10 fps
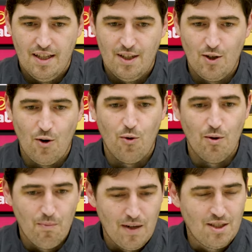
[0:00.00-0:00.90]

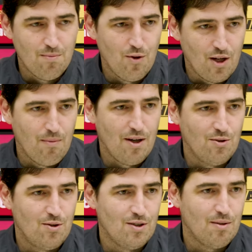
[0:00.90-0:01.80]
knowing much more
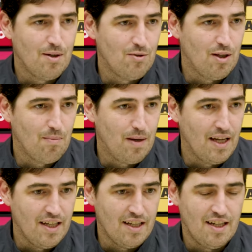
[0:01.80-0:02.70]
about about a
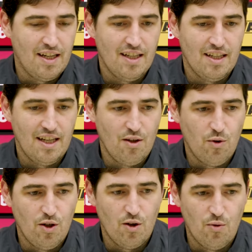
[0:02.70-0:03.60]
player like like
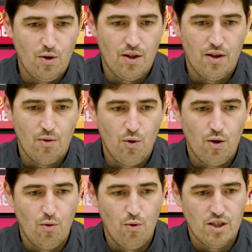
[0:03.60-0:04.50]
we know with
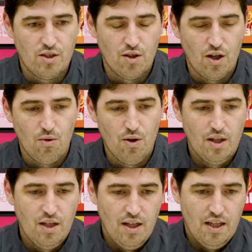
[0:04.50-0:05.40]
with Luis now,
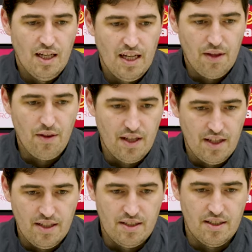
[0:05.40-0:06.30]
I
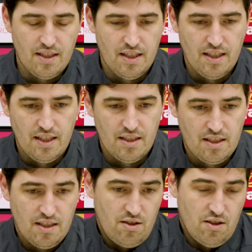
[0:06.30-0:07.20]
think it's uh,
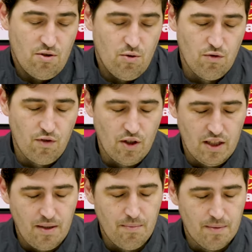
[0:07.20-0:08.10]
it's it's it's good for the
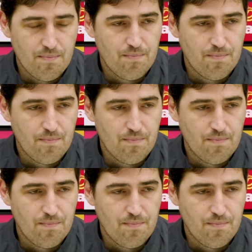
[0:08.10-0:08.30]
team.